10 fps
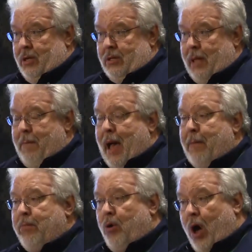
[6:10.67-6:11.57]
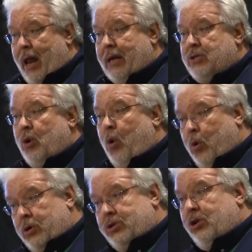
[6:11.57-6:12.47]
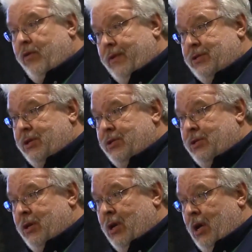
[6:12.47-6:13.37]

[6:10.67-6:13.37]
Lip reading: They buy products or services